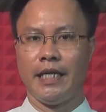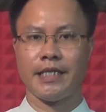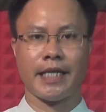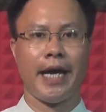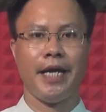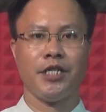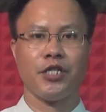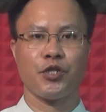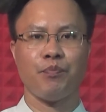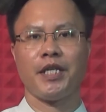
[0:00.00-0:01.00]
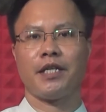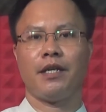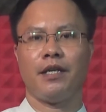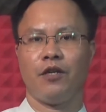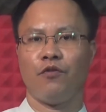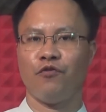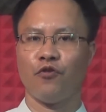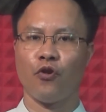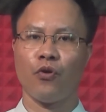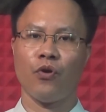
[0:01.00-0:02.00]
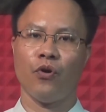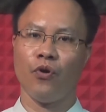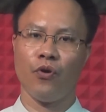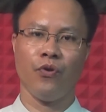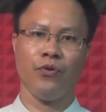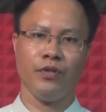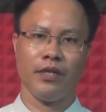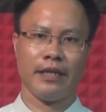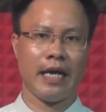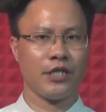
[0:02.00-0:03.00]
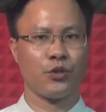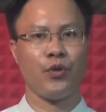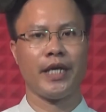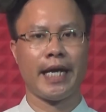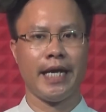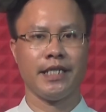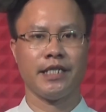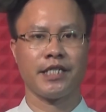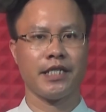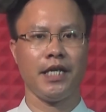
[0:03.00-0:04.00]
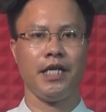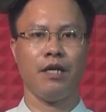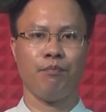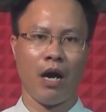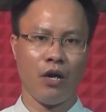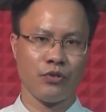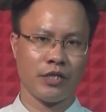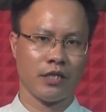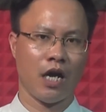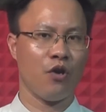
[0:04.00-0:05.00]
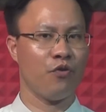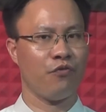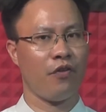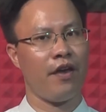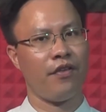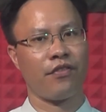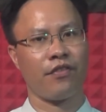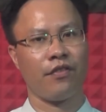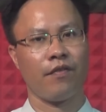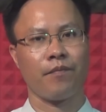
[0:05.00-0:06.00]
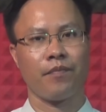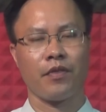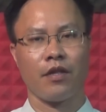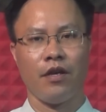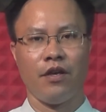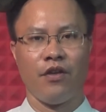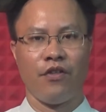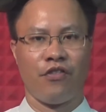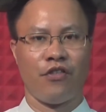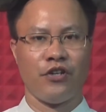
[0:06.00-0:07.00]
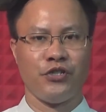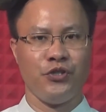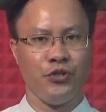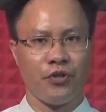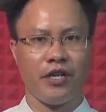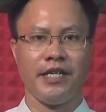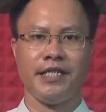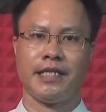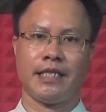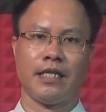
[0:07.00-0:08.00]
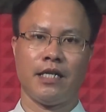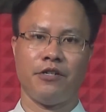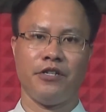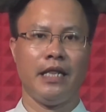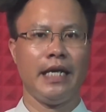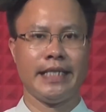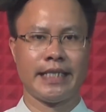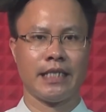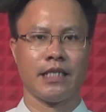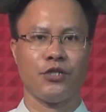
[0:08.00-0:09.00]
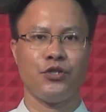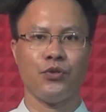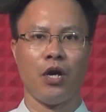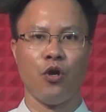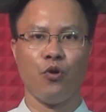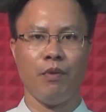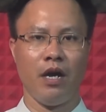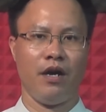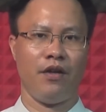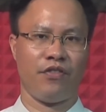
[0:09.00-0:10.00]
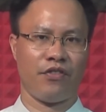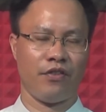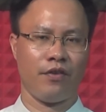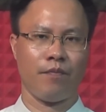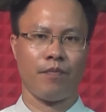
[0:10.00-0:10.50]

It can speak for all that we can say about our faith. The Eucharist relates to our birth,